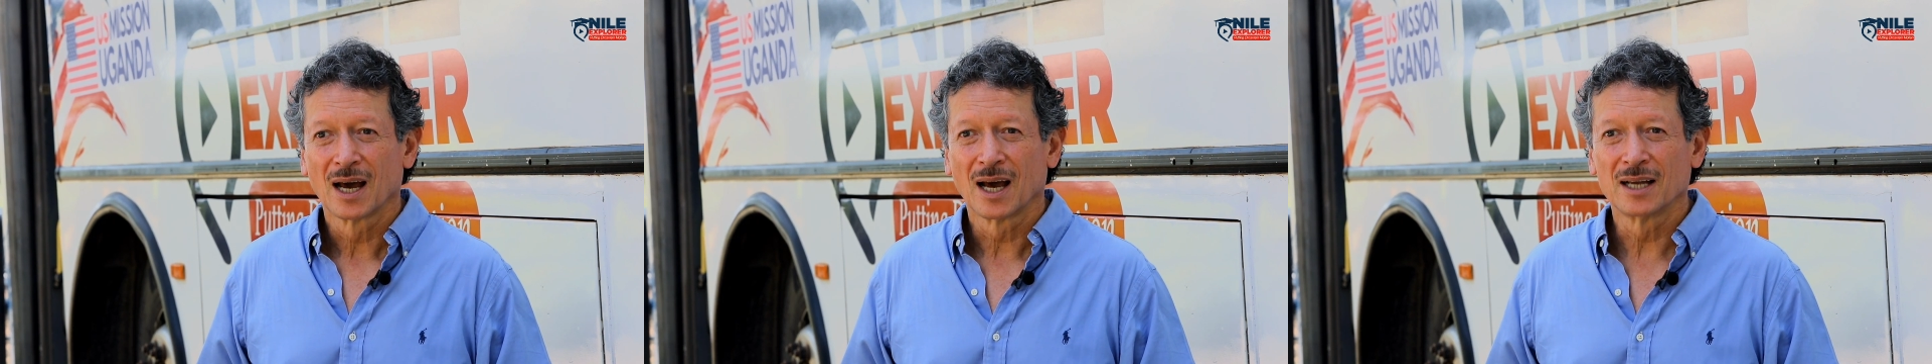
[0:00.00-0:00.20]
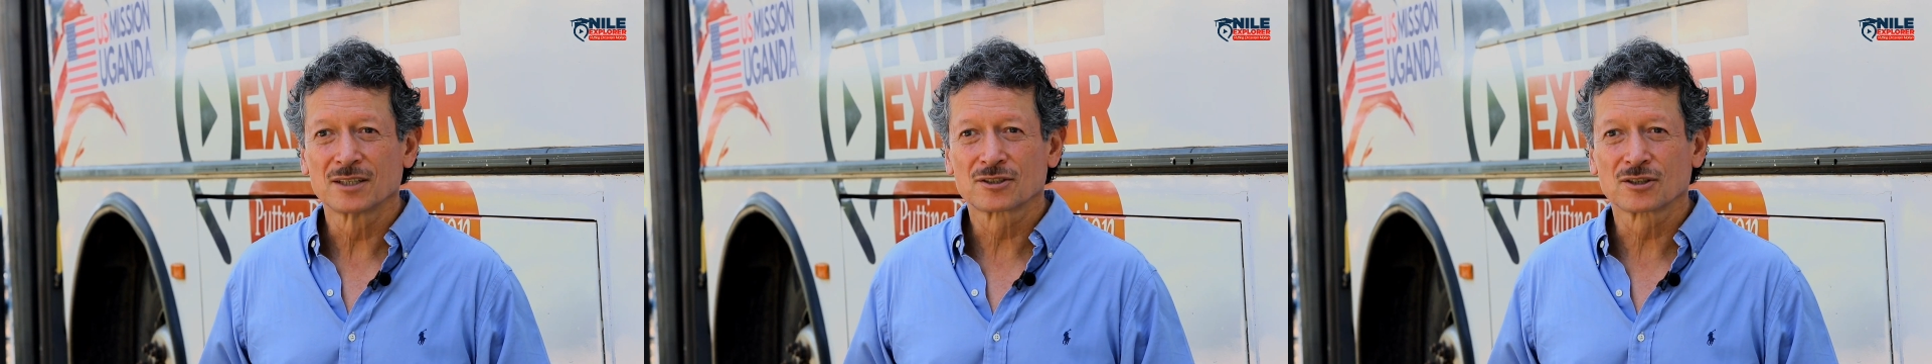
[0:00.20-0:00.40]

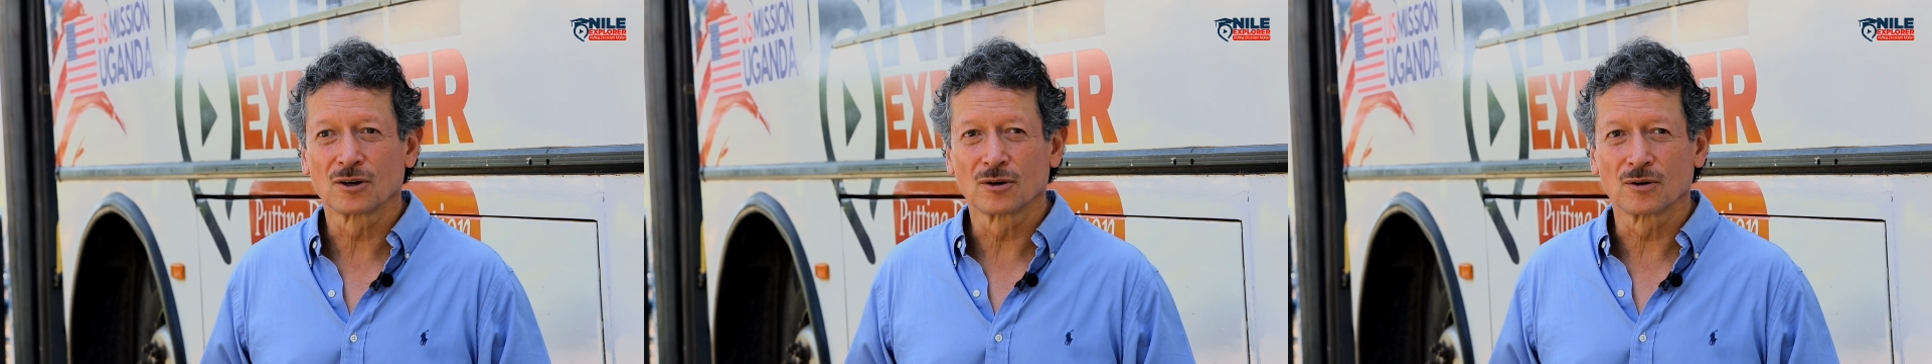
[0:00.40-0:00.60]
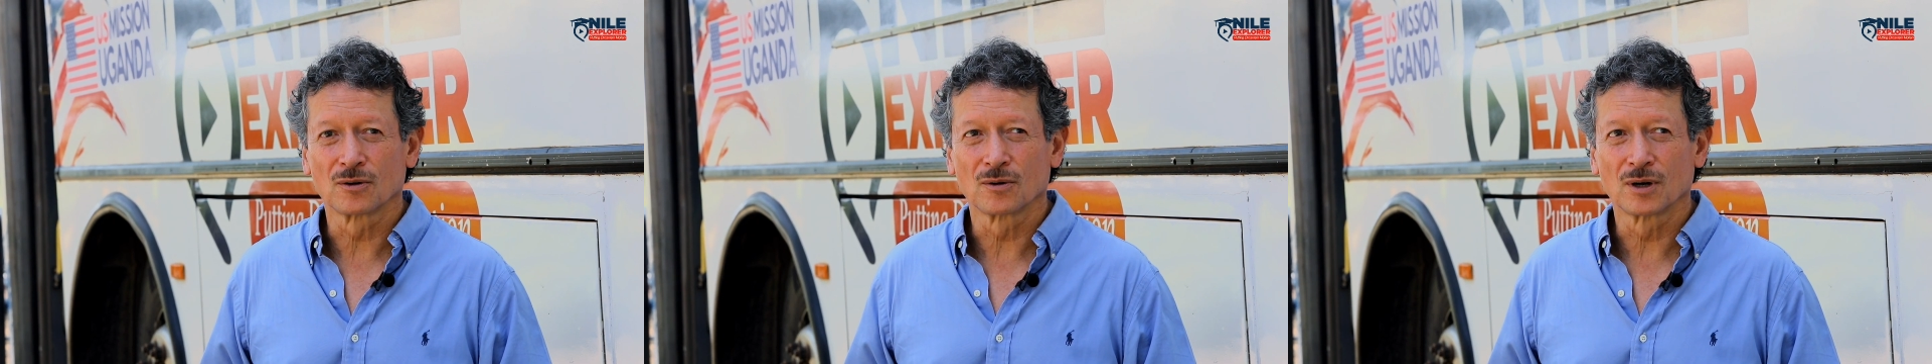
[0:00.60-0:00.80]
And
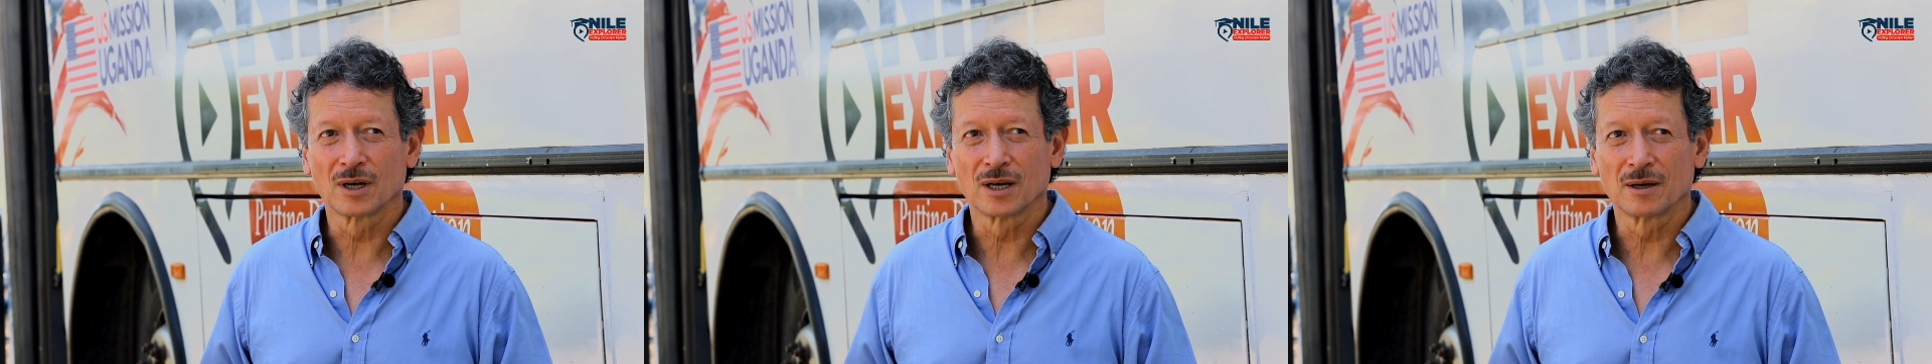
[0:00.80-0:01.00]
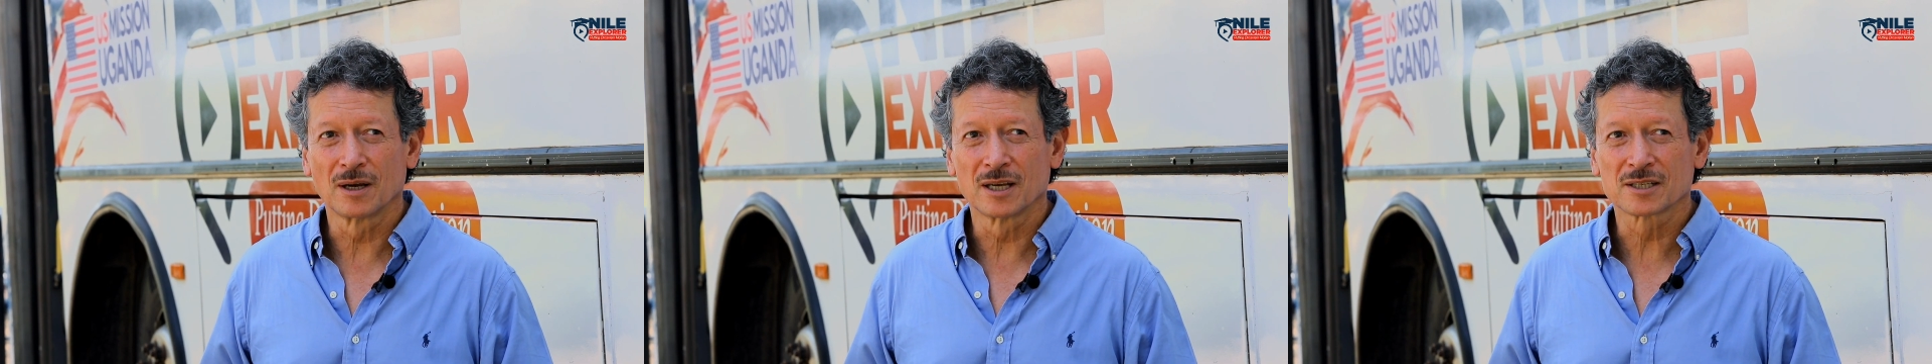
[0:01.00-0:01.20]
so,
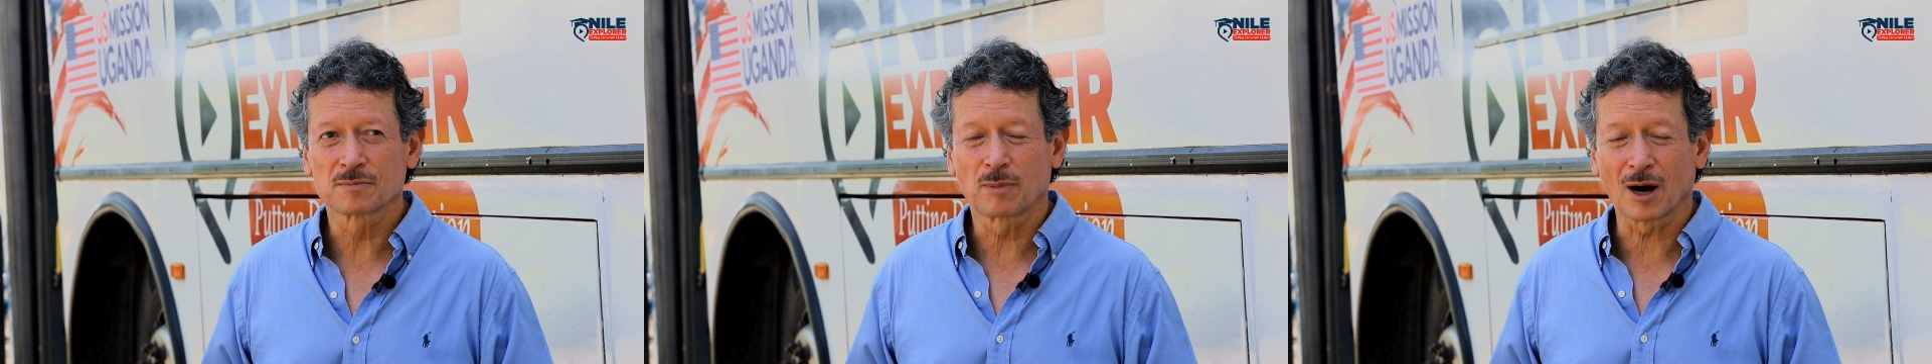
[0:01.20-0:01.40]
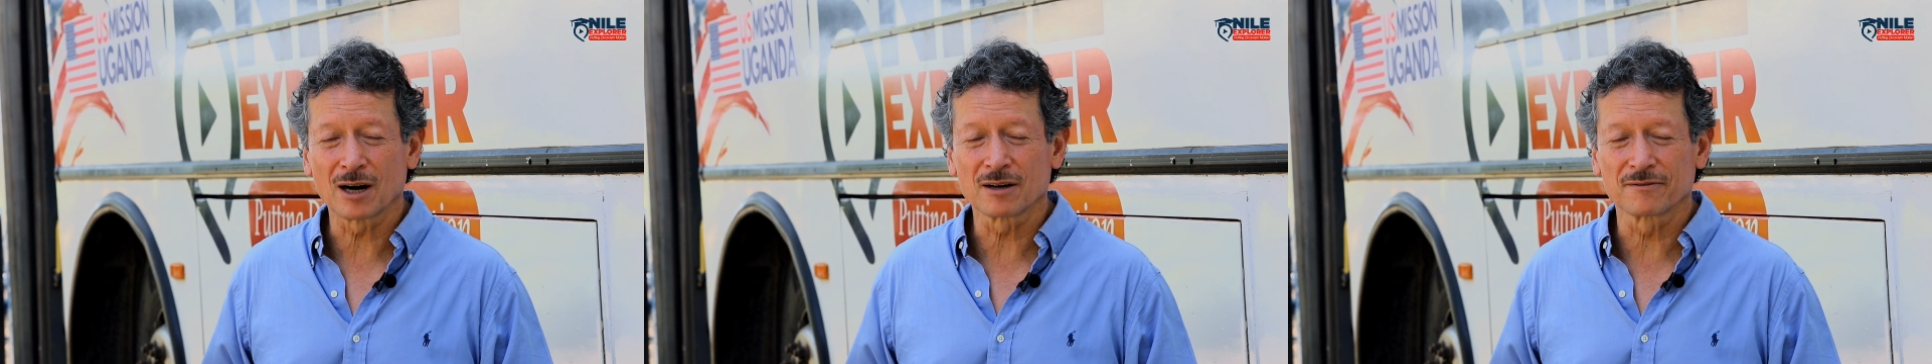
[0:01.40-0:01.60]
as
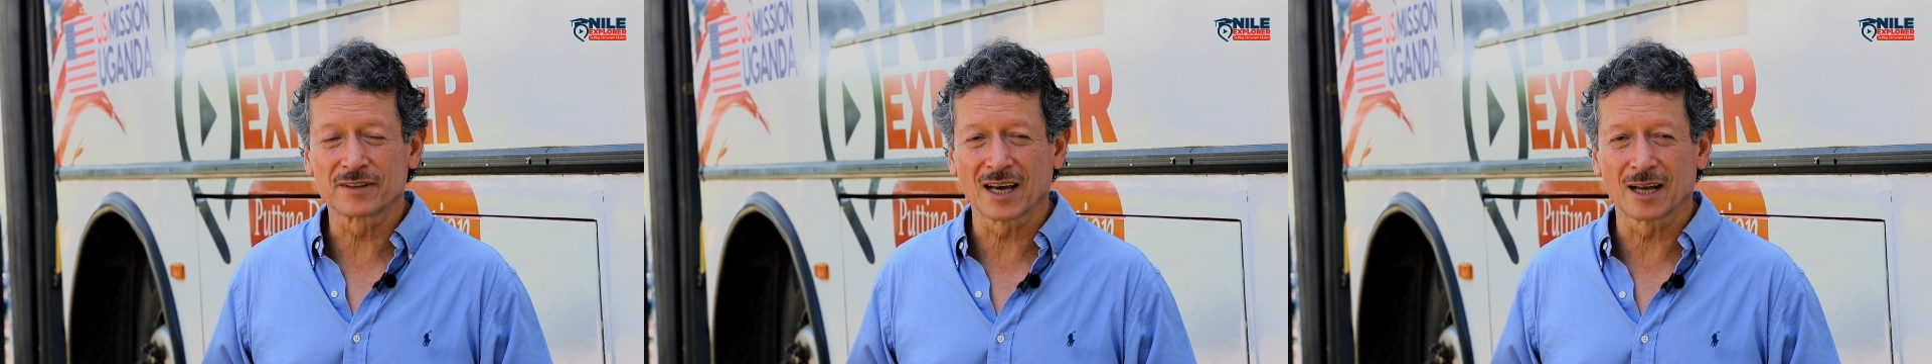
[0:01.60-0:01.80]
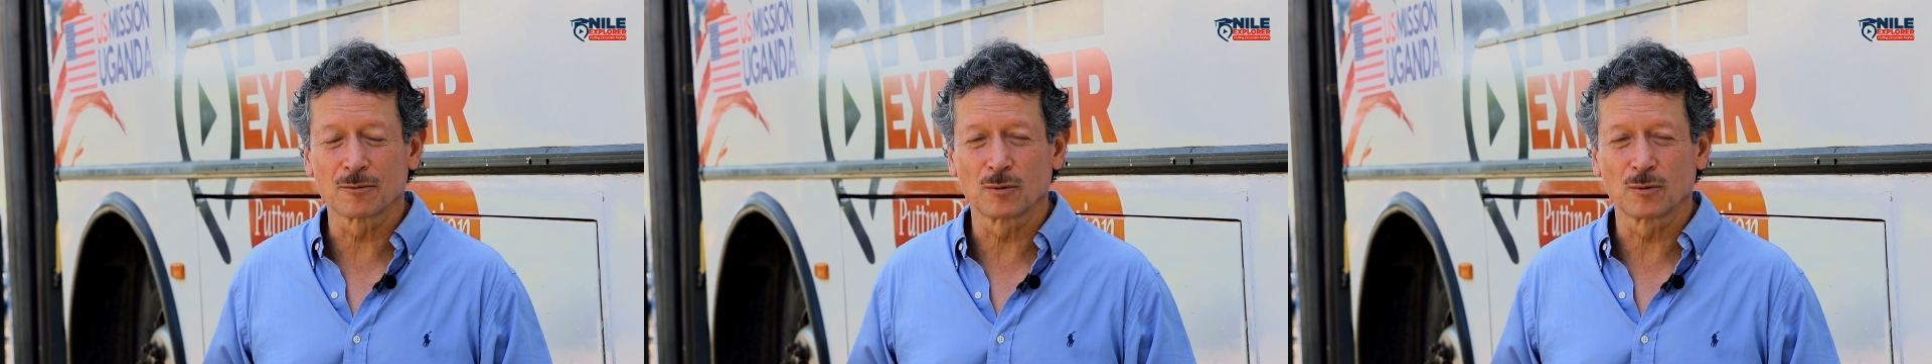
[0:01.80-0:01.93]
part of that,